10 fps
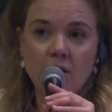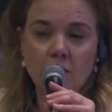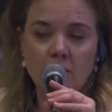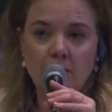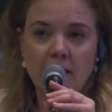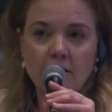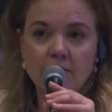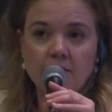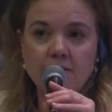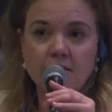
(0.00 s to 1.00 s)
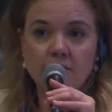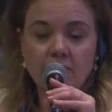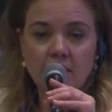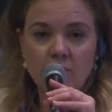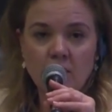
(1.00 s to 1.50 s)
Global Biodiversity
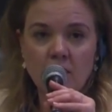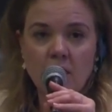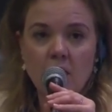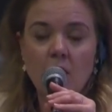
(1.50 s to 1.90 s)
Framework.